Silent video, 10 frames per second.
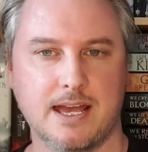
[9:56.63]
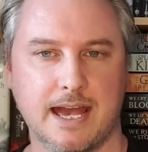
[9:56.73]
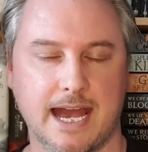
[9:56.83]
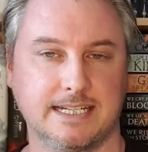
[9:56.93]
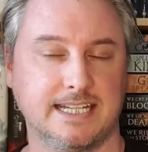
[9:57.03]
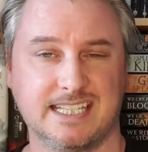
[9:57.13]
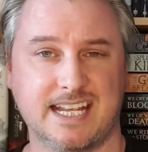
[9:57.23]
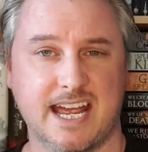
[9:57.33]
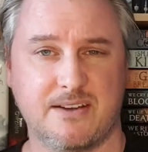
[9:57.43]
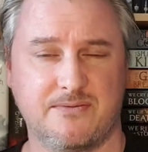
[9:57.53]
and he's
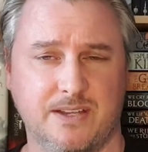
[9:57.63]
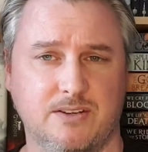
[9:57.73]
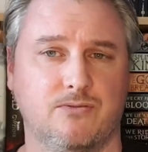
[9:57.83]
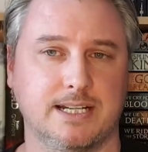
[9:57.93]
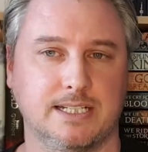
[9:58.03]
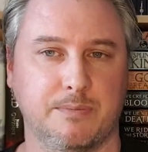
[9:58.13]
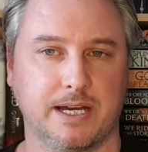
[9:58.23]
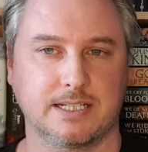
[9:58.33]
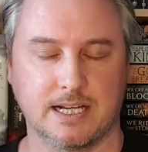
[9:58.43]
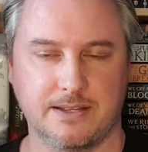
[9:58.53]
getting everything ready
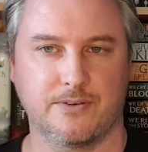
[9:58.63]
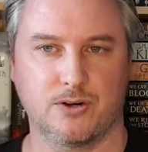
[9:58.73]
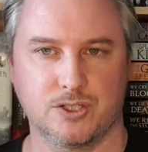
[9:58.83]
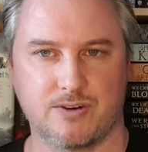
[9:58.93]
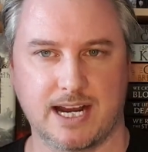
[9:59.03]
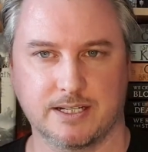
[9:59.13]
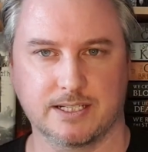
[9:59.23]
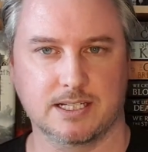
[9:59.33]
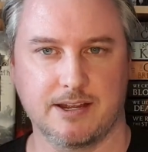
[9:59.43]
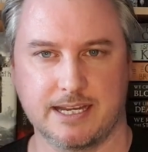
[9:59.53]
basically for a dragon
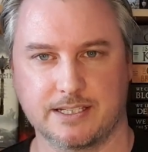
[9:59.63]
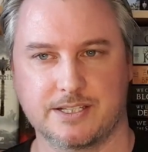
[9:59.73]
slaying.